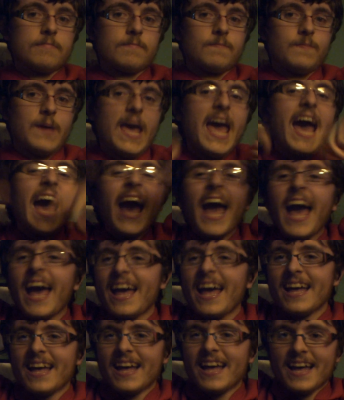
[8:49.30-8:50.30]
Ha!
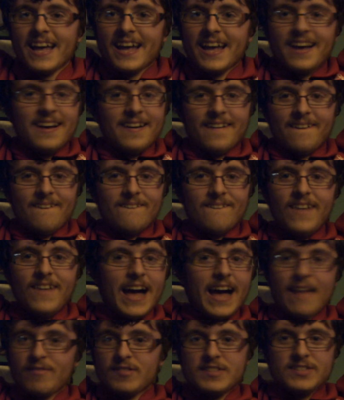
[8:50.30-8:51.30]
What
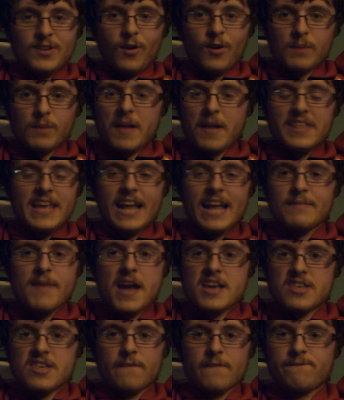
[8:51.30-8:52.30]
did
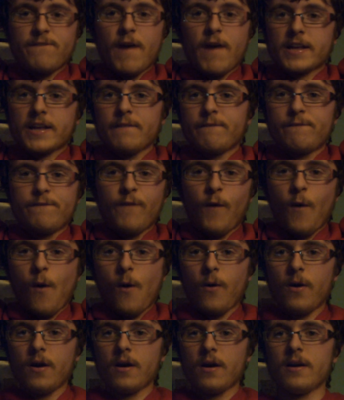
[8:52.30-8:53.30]
I have to talk
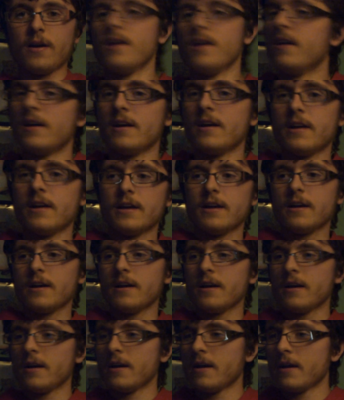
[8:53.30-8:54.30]
about the animation
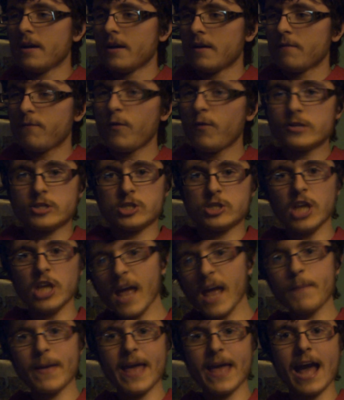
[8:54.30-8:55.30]
fucking for? For
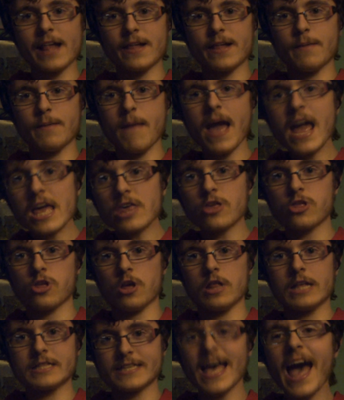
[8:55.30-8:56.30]
chibi animation,
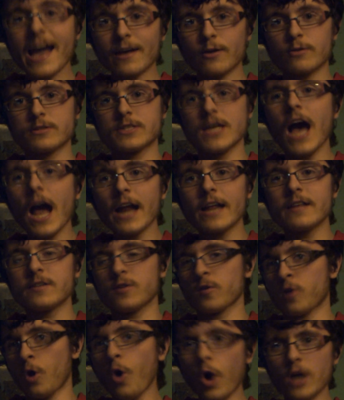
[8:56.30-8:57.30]
Attack on Titan is
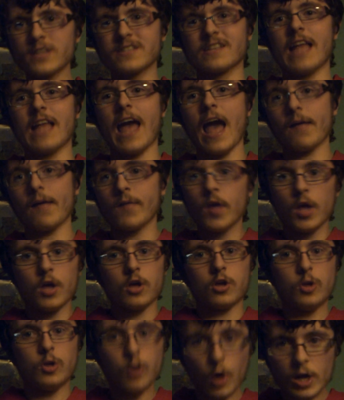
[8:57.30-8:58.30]
of course gonna have
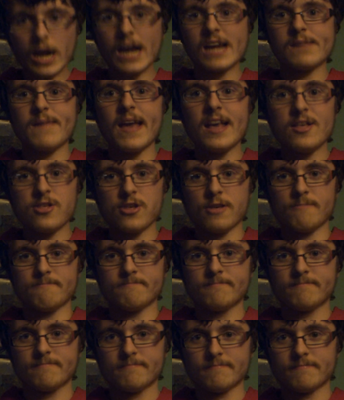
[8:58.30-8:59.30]
good animation.
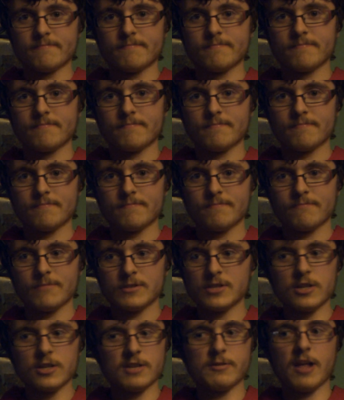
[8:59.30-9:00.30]

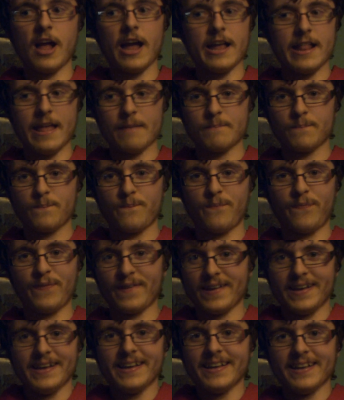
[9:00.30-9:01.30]
There's no denying
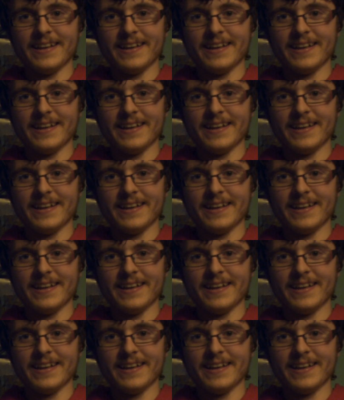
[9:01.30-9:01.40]
it.